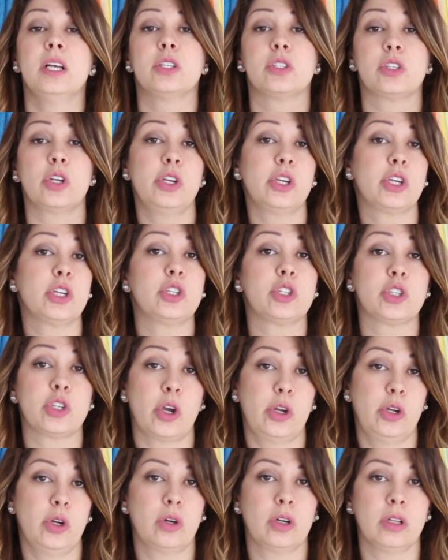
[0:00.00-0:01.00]
so you can
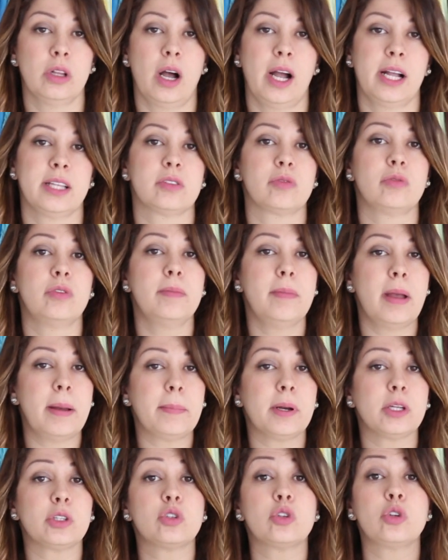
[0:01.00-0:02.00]
show your clients.
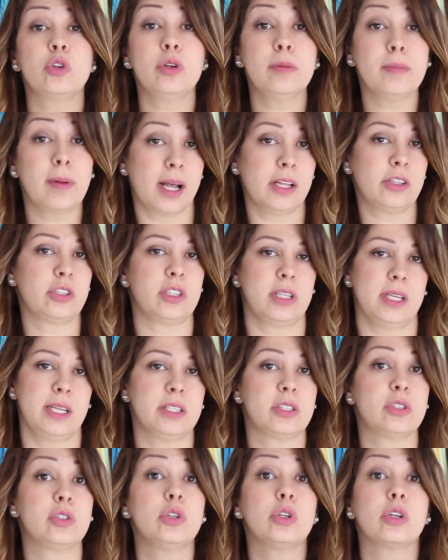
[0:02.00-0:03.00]
Remember, too much
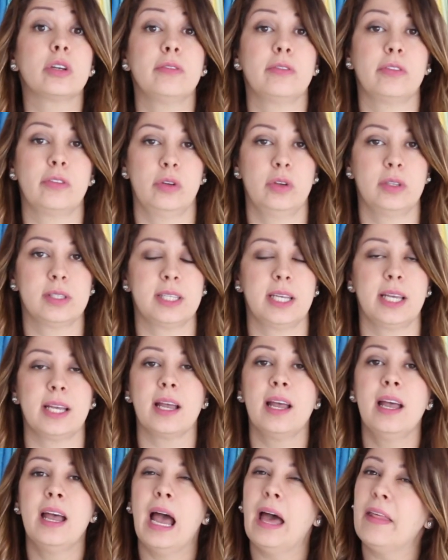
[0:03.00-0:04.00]
is too
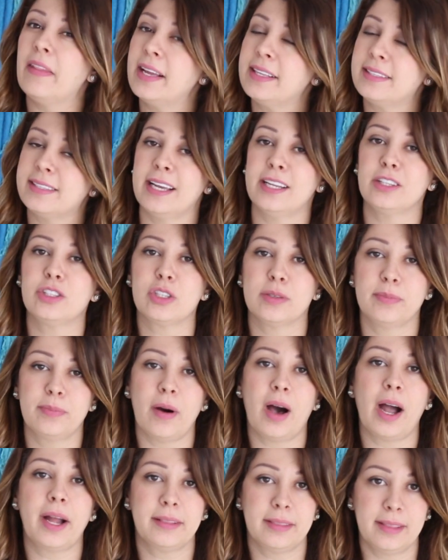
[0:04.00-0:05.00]
confusing and they tend to
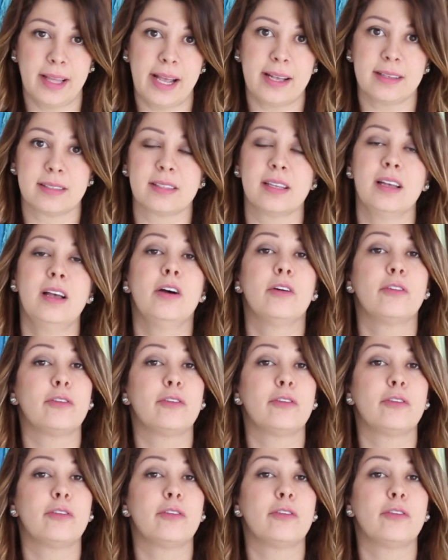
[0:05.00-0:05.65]
buy less.